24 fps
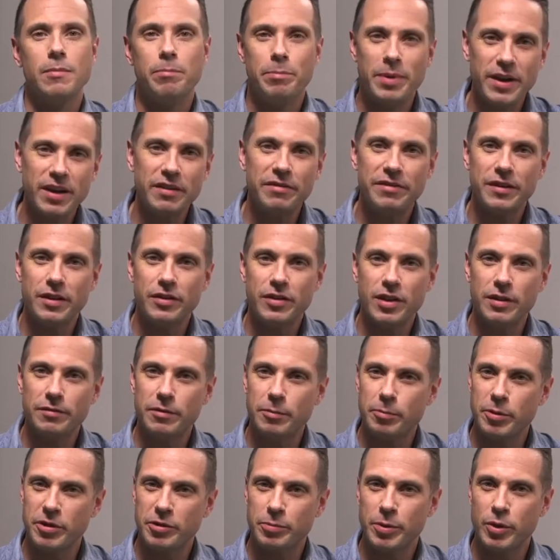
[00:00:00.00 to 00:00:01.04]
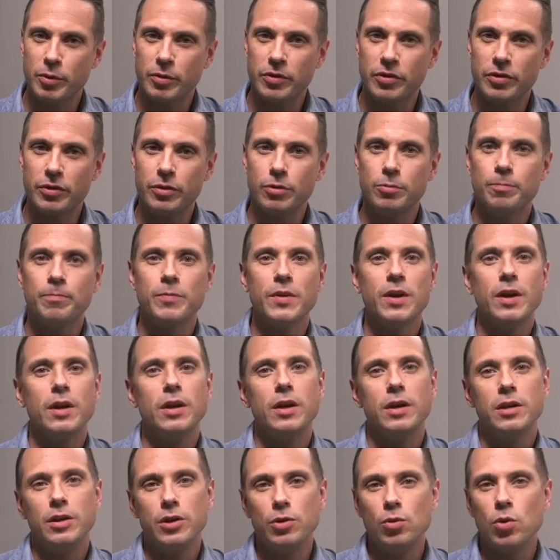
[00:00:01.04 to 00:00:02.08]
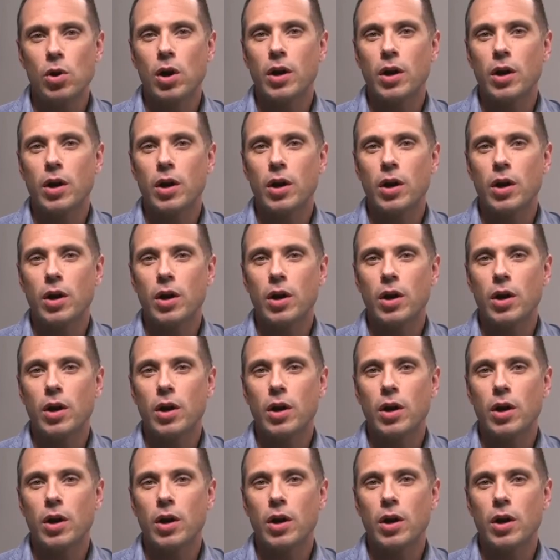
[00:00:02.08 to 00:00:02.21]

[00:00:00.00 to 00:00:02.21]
Benefits of a Bespoke suit: you